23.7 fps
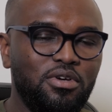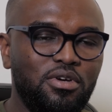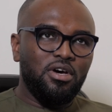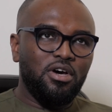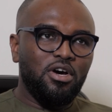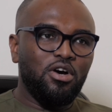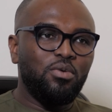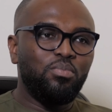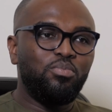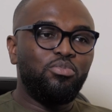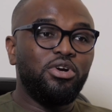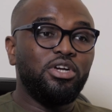
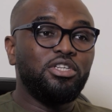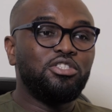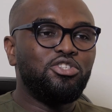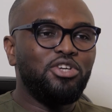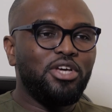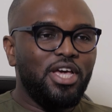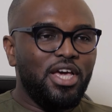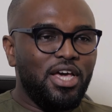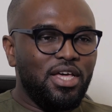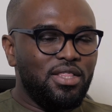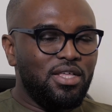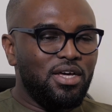help bring
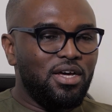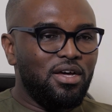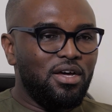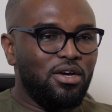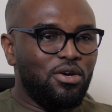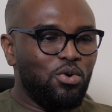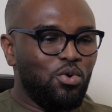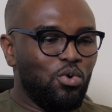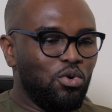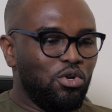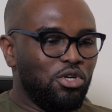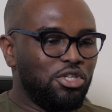together a
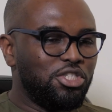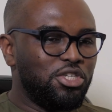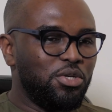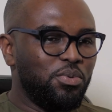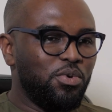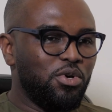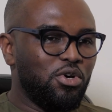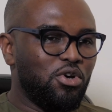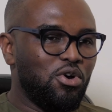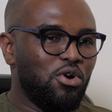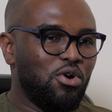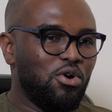
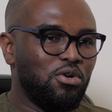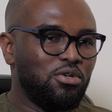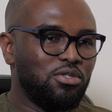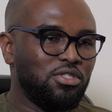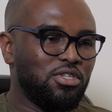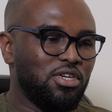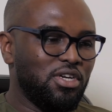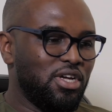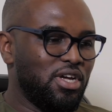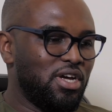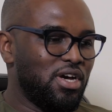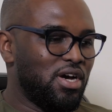coalition we called
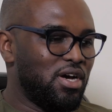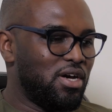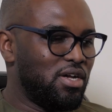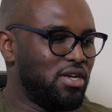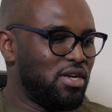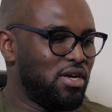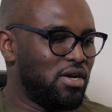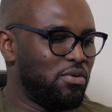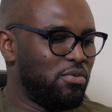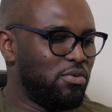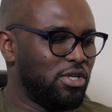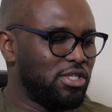
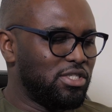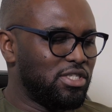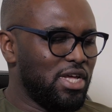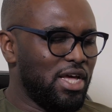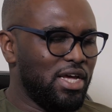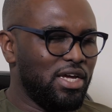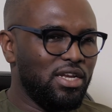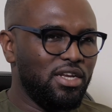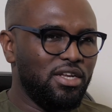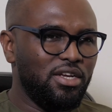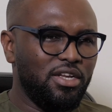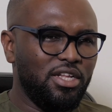Ghana
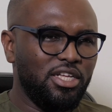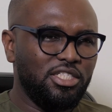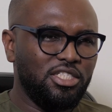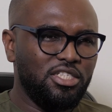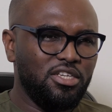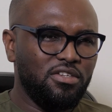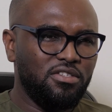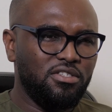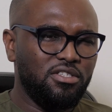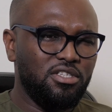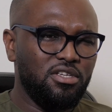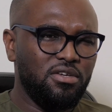Recycling
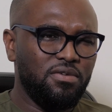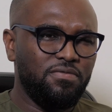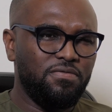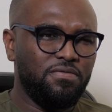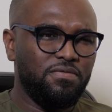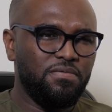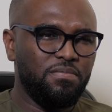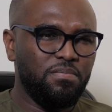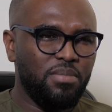Initiative